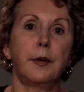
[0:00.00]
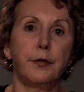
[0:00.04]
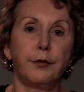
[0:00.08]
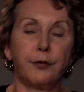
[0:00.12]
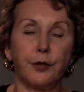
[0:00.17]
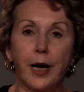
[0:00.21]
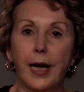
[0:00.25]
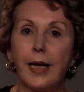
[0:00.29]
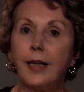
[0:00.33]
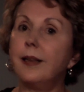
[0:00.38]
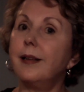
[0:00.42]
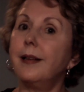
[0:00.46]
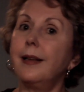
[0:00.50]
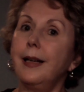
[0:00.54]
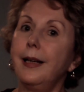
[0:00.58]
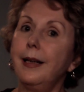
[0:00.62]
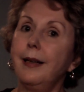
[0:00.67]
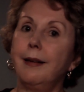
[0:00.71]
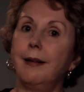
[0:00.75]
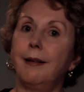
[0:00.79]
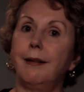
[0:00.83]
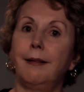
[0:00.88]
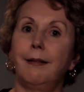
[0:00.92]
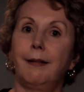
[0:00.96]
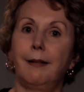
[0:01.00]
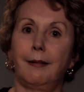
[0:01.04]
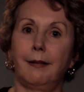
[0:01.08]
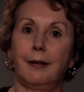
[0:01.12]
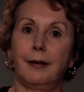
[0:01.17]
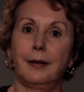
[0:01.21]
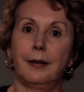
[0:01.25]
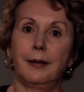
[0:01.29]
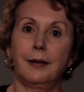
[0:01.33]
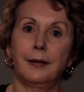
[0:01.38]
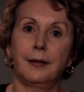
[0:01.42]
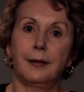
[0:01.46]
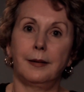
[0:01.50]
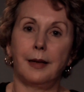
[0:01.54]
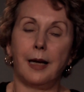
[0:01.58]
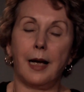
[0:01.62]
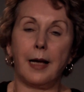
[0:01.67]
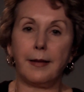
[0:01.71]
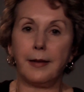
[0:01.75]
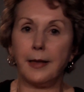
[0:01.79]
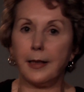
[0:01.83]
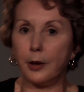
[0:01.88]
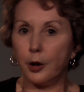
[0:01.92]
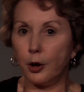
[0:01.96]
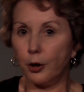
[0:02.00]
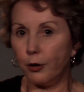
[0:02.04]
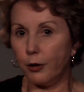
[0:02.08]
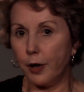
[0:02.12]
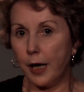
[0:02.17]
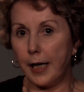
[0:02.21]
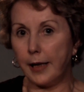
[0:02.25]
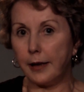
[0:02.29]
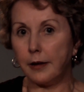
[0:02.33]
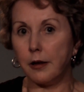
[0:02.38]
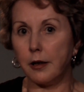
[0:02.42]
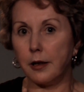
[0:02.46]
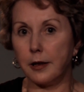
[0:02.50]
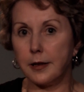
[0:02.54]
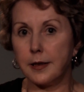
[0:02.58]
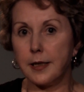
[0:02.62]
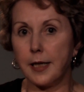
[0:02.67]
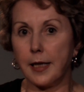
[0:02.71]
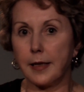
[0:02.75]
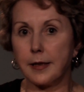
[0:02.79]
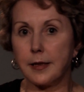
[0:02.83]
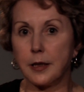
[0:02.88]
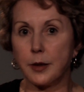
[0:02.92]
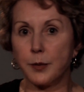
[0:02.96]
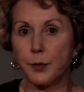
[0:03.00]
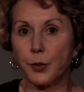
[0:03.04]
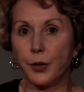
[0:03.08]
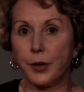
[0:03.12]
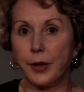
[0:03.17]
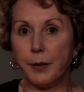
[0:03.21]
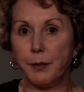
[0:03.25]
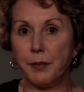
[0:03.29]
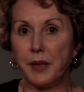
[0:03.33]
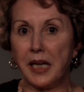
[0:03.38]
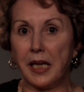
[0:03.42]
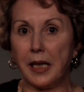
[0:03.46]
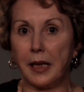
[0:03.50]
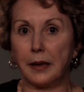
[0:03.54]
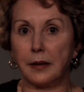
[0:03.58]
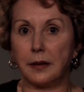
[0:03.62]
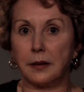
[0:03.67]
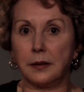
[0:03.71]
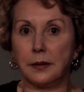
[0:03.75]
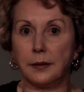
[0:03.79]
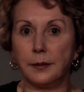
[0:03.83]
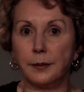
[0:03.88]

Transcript: Frankly, I think her eye contact is pretty bad.